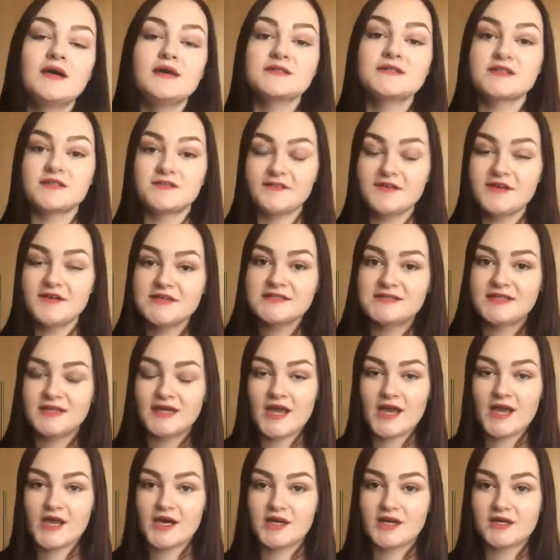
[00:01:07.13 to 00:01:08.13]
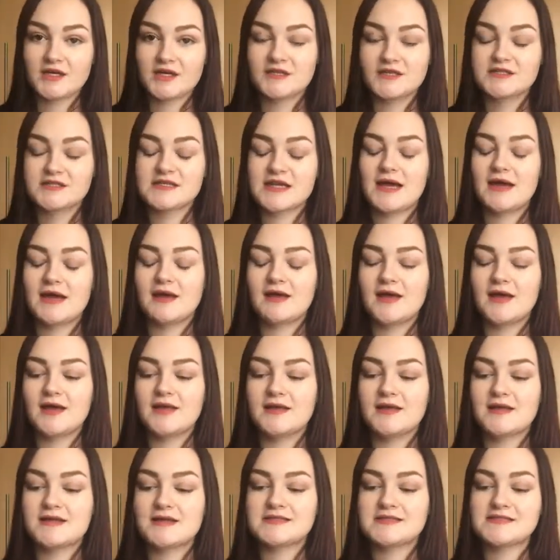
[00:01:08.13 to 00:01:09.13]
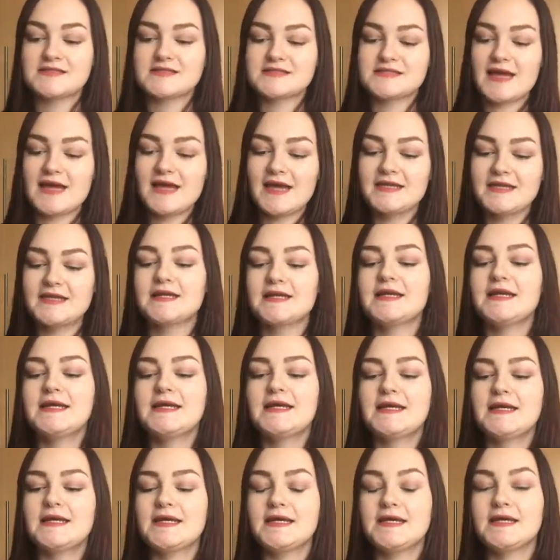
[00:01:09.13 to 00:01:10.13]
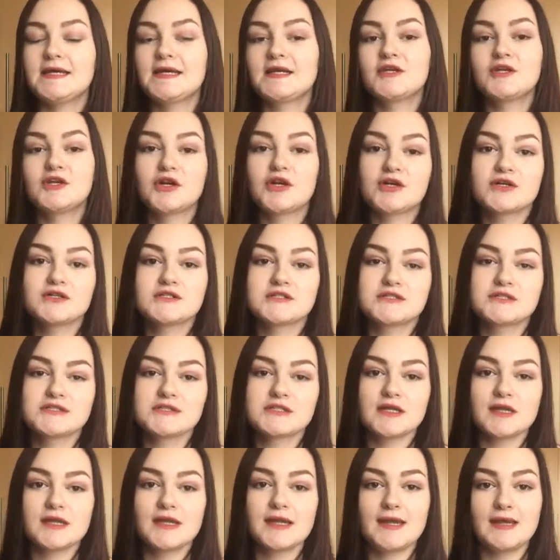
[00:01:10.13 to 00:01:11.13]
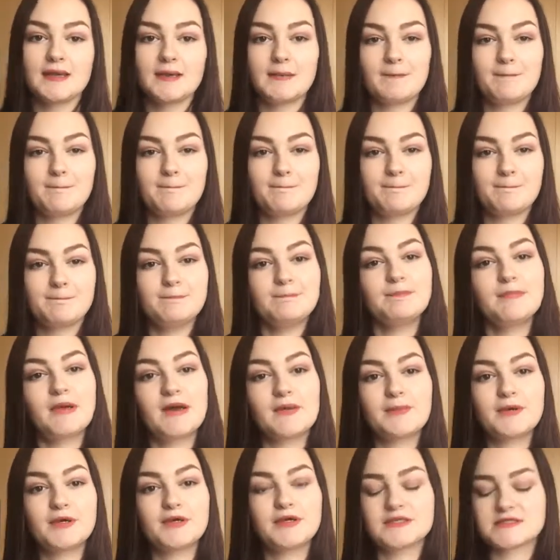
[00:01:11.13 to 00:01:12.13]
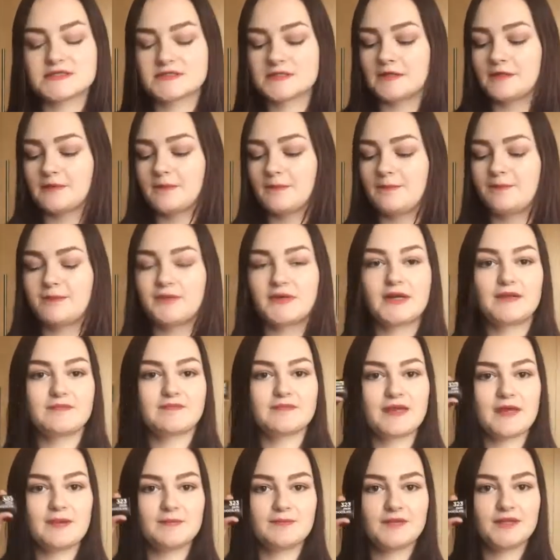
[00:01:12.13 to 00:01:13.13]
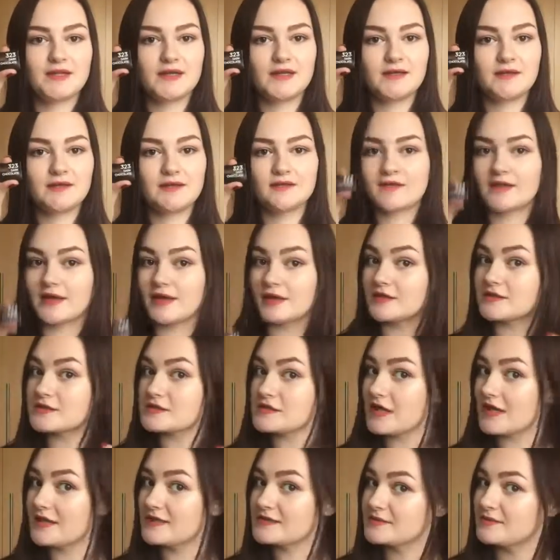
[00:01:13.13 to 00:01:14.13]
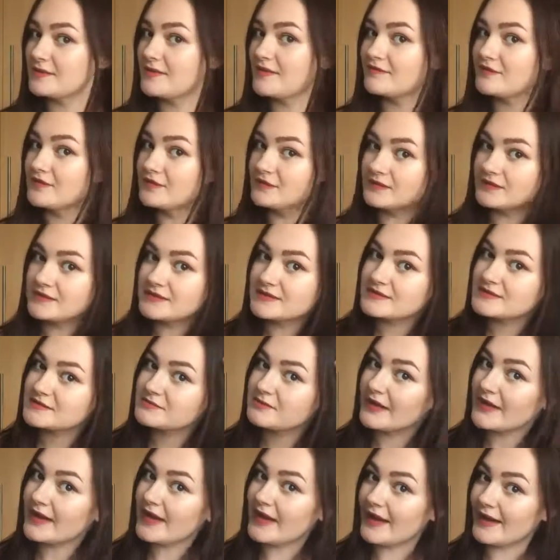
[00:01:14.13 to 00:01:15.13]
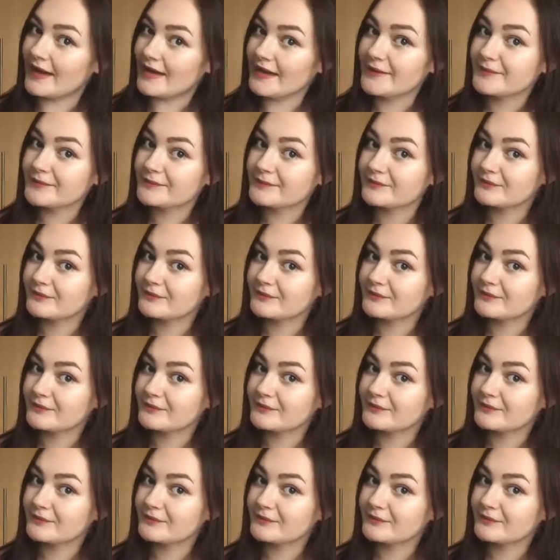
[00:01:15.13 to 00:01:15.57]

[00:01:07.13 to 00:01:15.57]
So the first thing I got is technically not in my person, but I've kept the little thing. So as you may have noticed, my hair